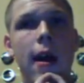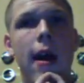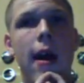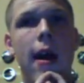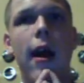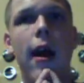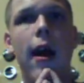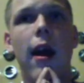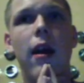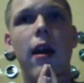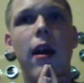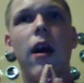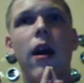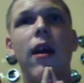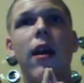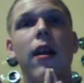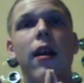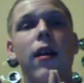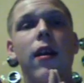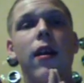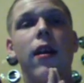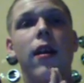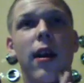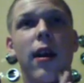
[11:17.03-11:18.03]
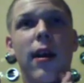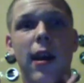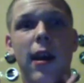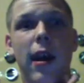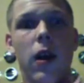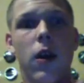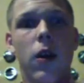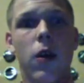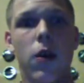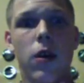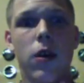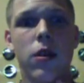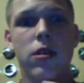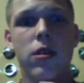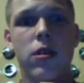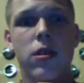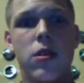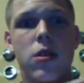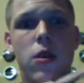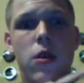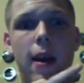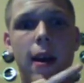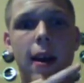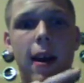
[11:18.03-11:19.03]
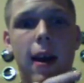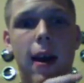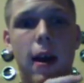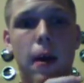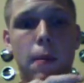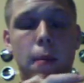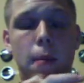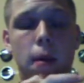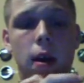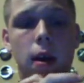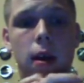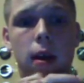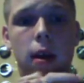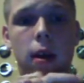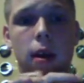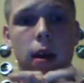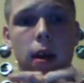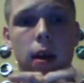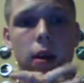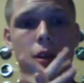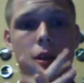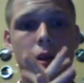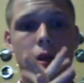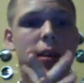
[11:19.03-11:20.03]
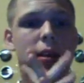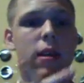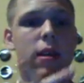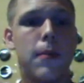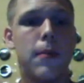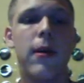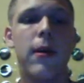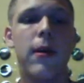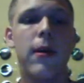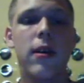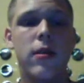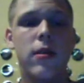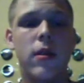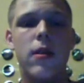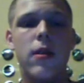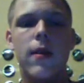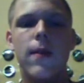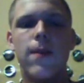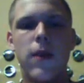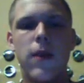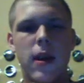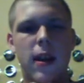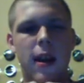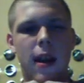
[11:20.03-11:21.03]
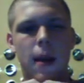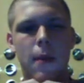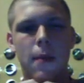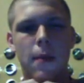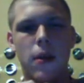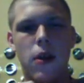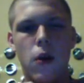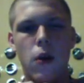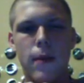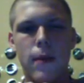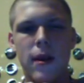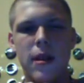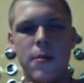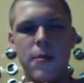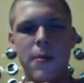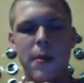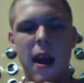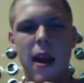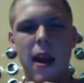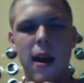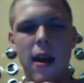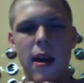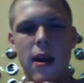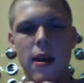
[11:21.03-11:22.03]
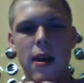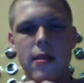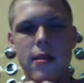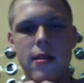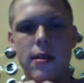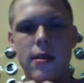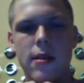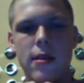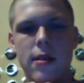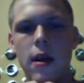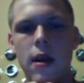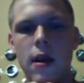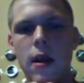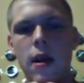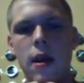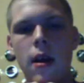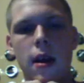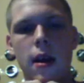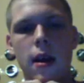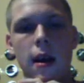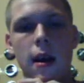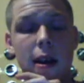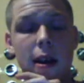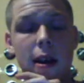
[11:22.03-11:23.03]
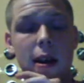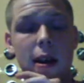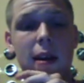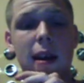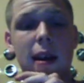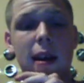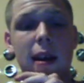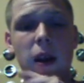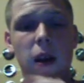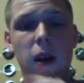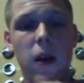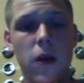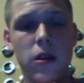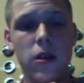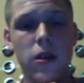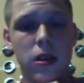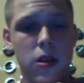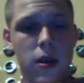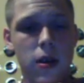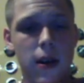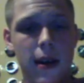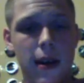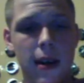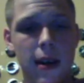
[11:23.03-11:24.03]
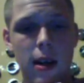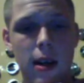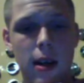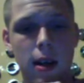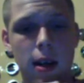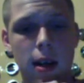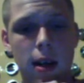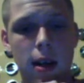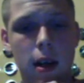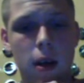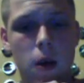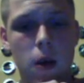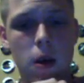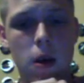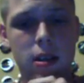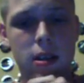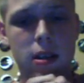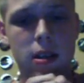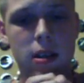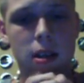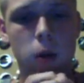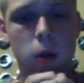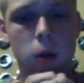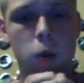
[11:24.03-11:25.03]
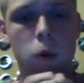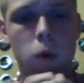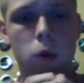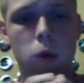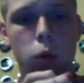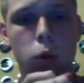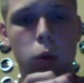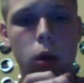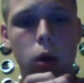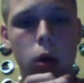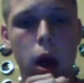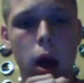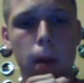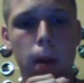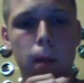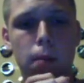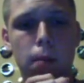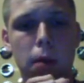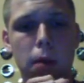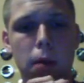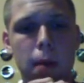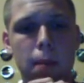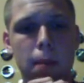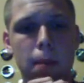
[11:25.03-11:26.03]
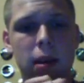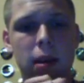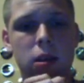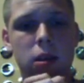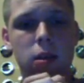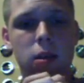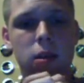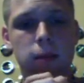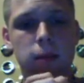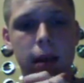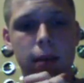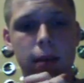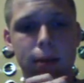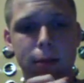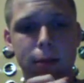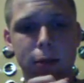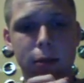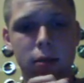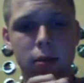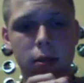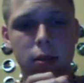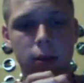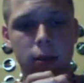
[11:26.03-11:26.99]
I got a can of Grizzly Straight. I had money. I just got $10. I was like, fuck yeah, I'm gonna go buy some cans. I got a can of Grizzly Straight and I got a can of Grizzly Natural. Do not buy mixed flavors.